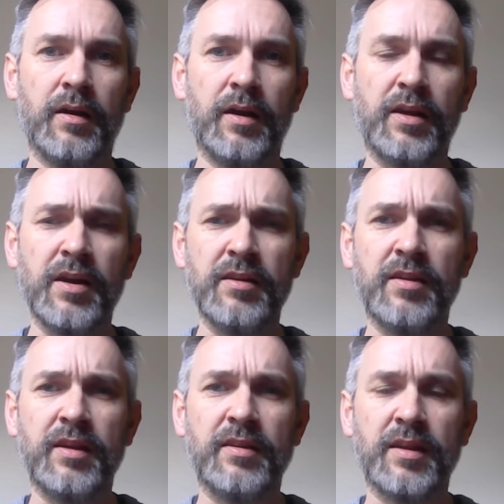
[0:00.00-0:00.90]
I kind of
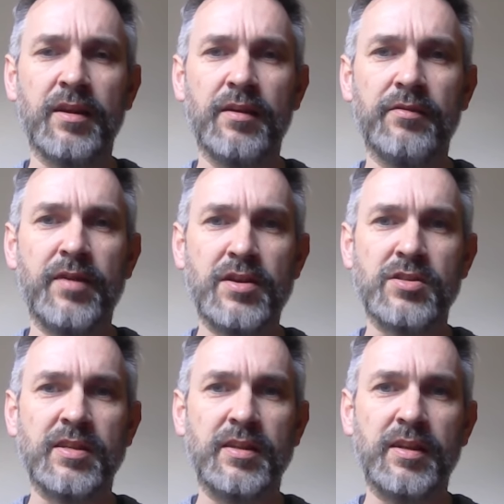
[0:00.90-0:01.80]
think that
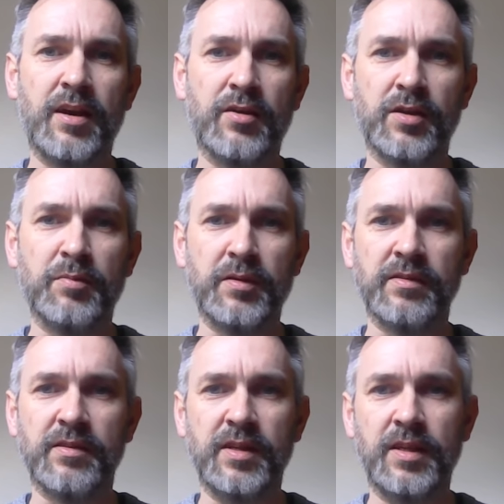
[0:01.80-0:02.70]
eventually the
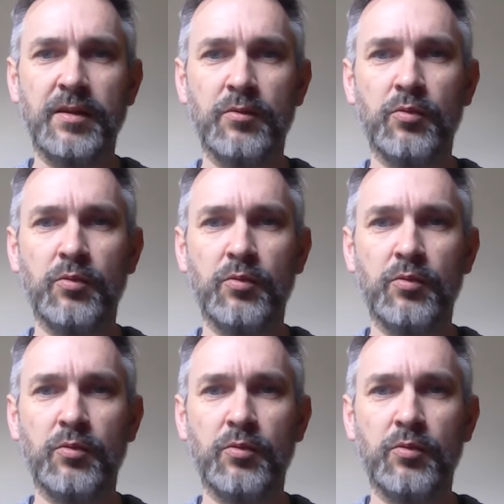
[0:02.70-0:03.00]
occupancy